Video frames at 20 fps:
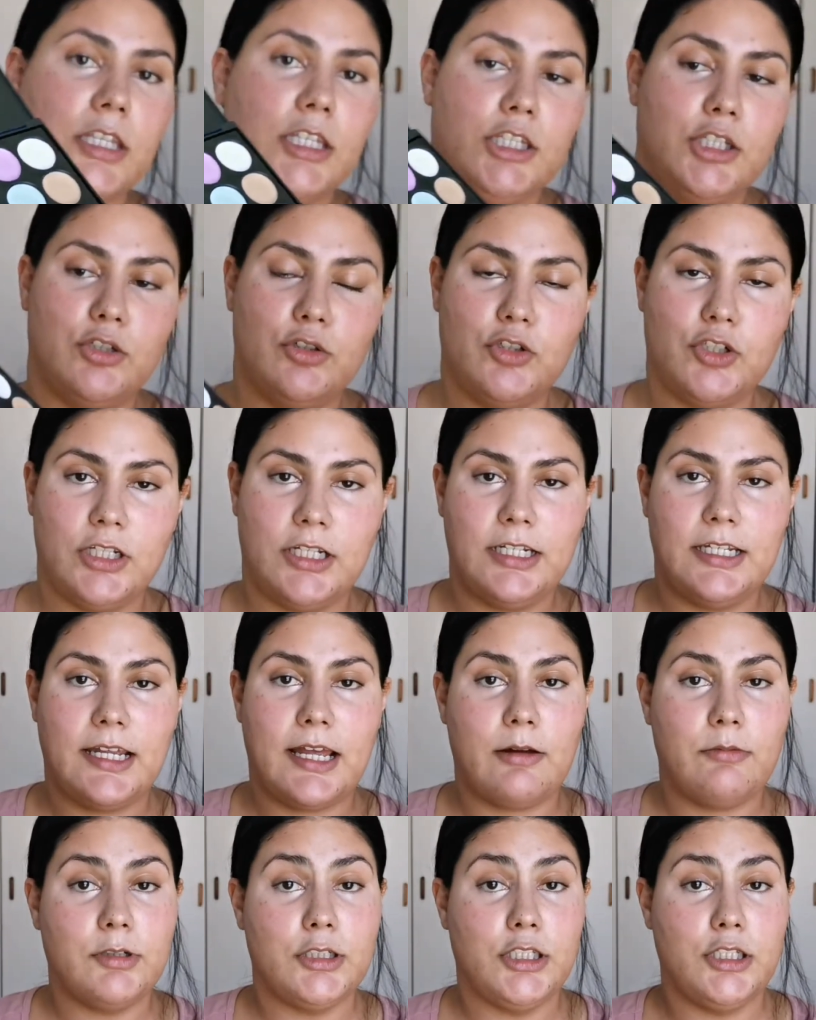usually
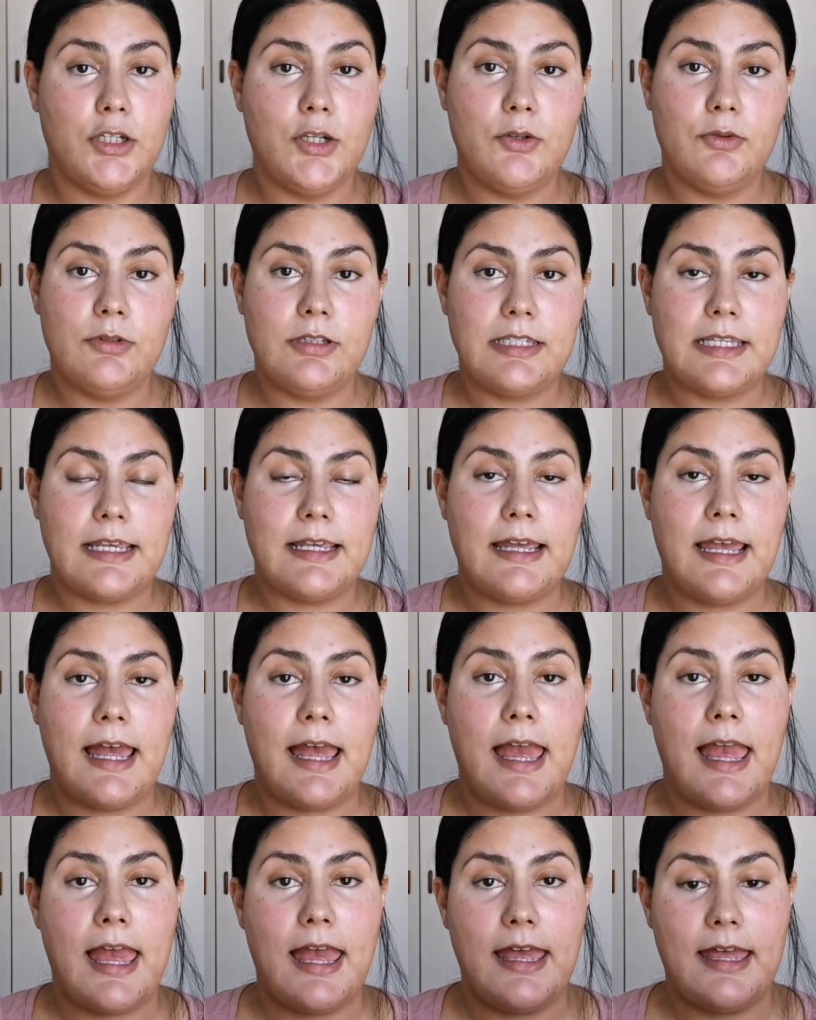I would use
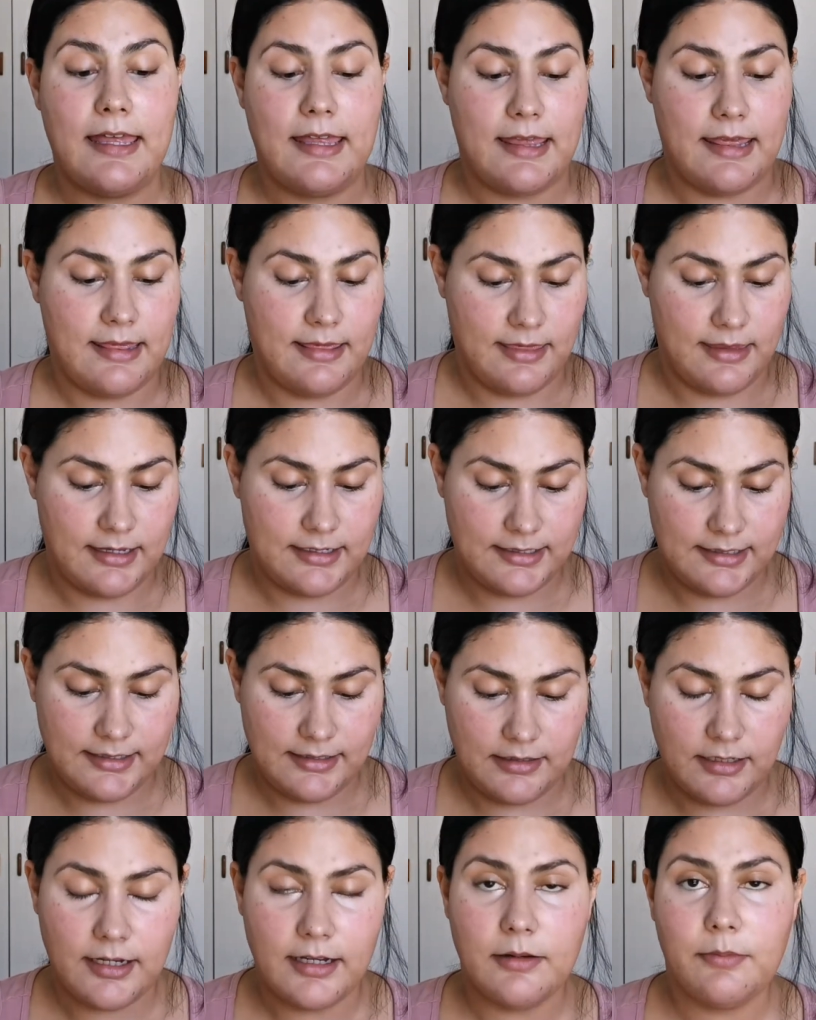
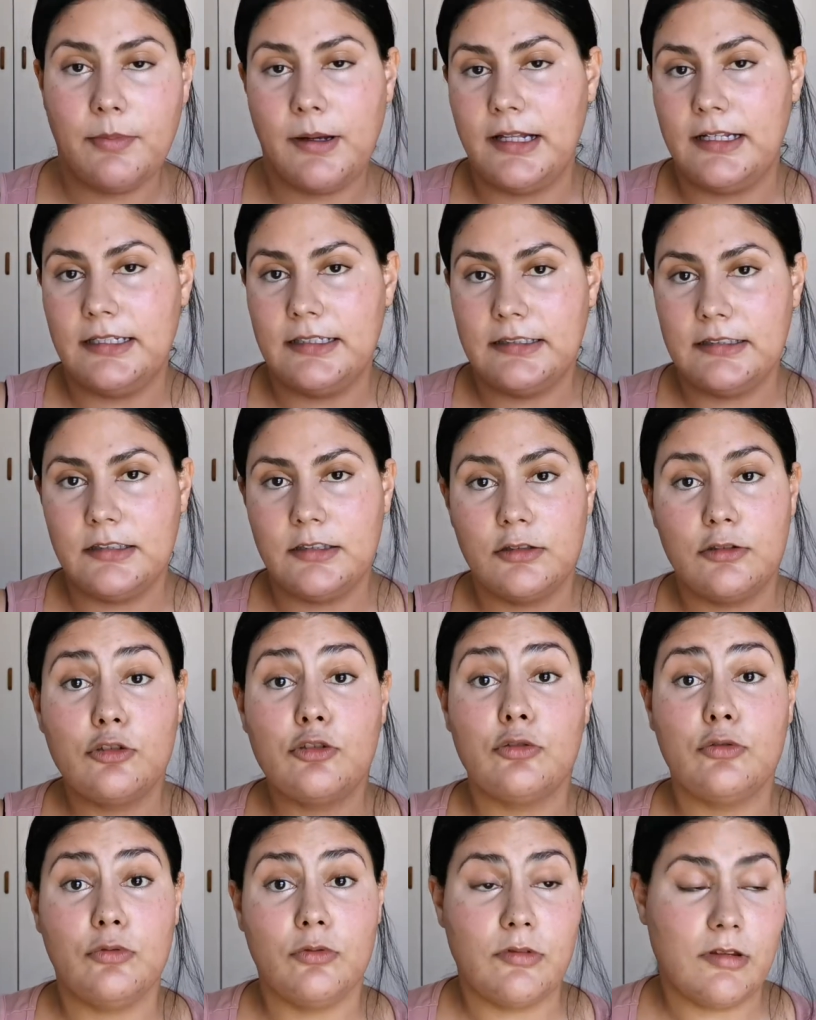this palette
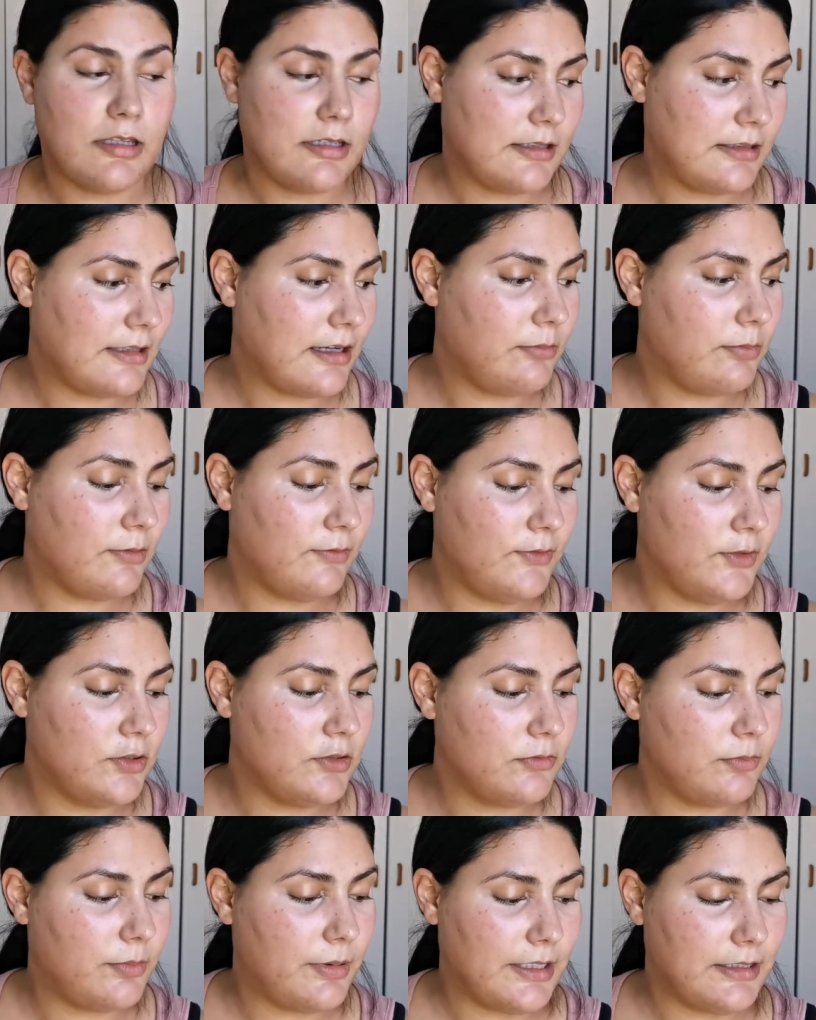to do this type of
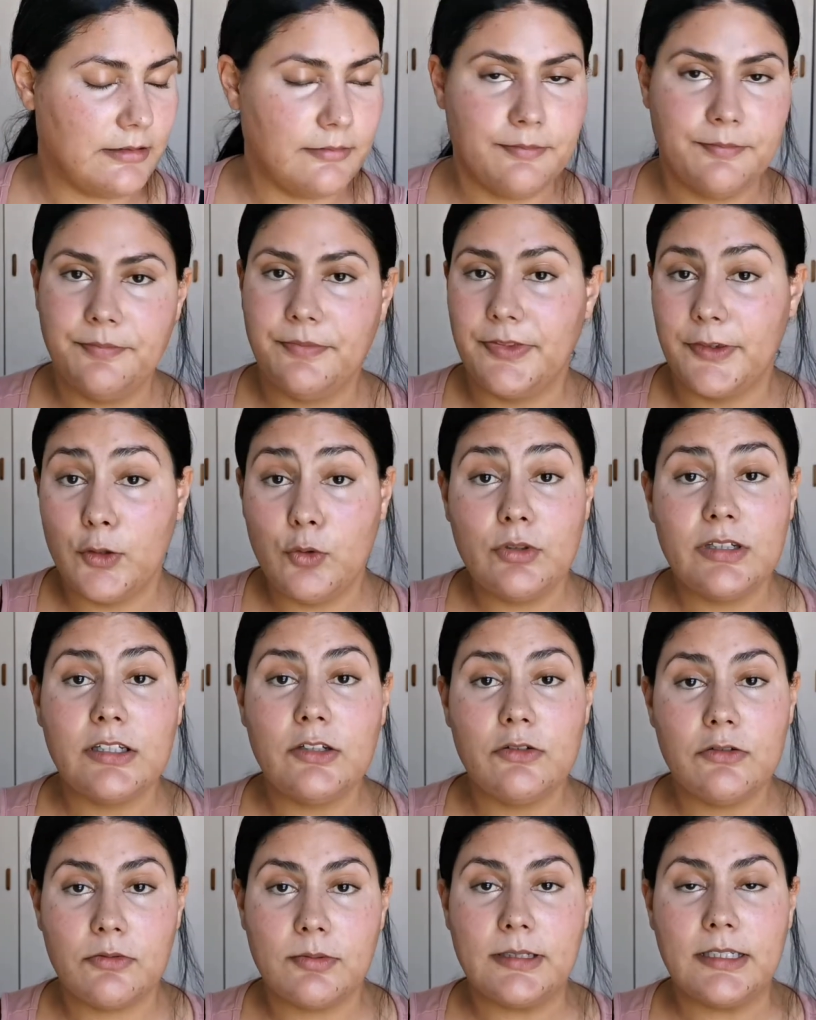look, but you can
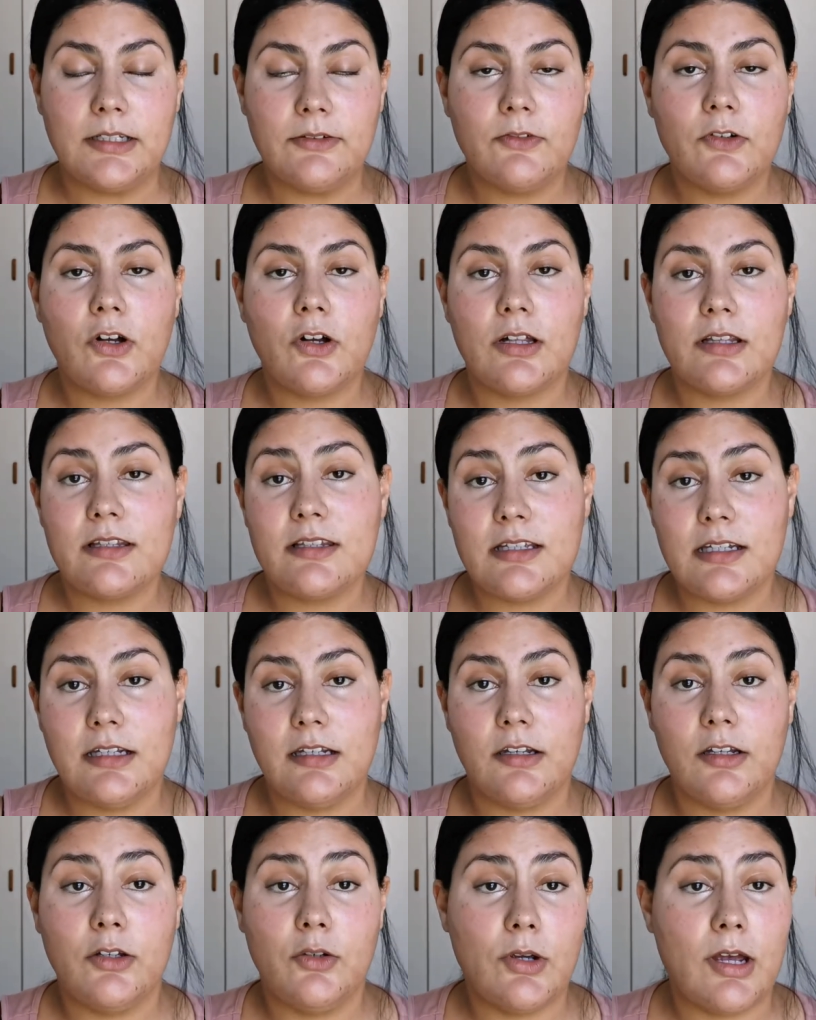use whatever
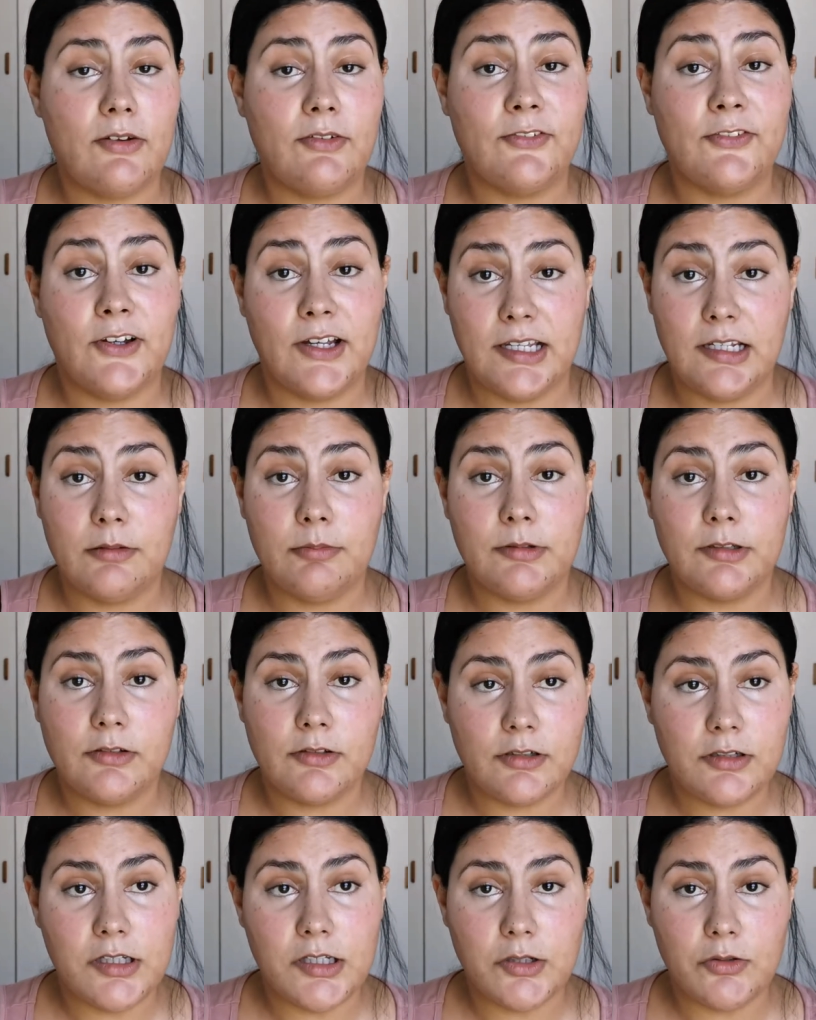concealer you have available
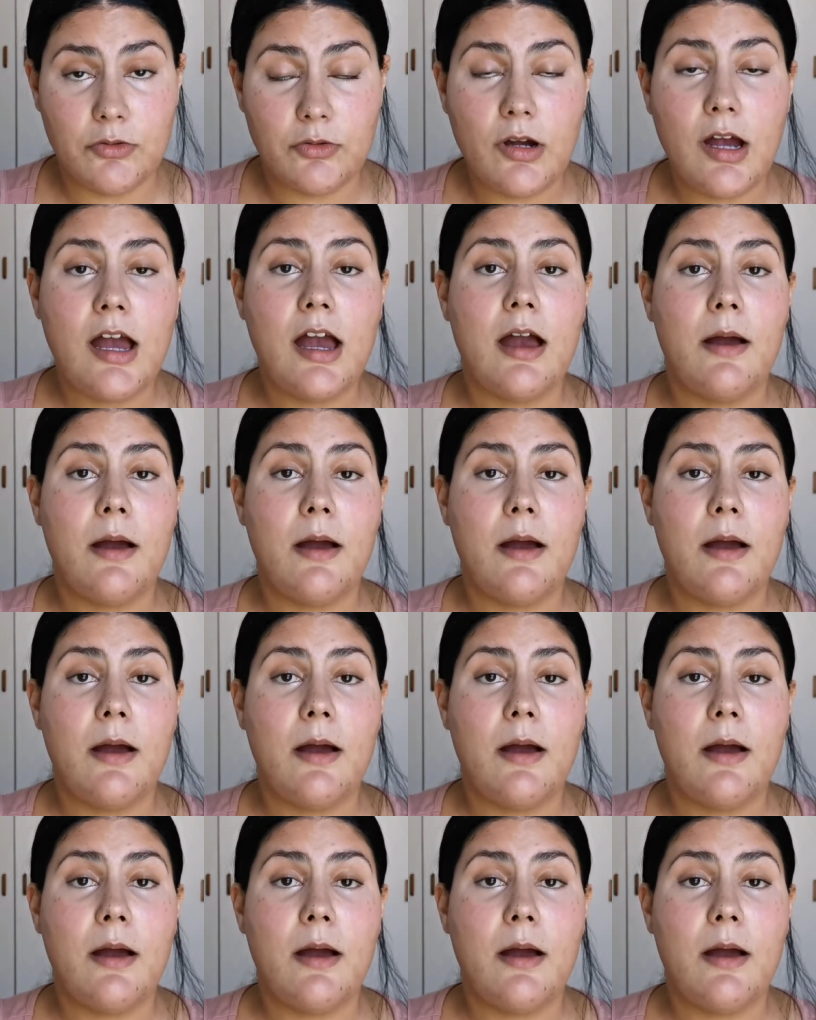to you,